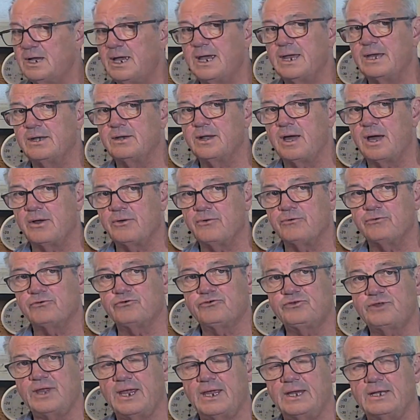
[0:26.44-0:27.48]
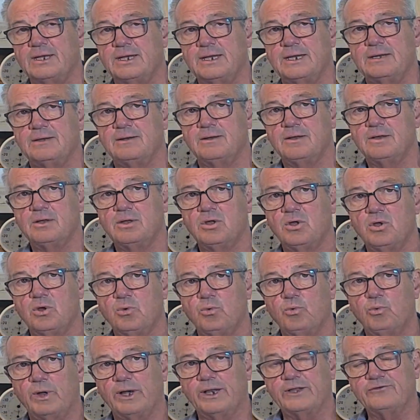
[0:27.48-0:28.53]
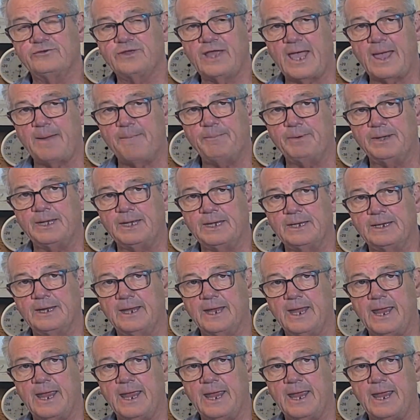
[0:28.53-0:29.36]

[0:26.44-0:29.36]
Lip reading: and understanding what is happening.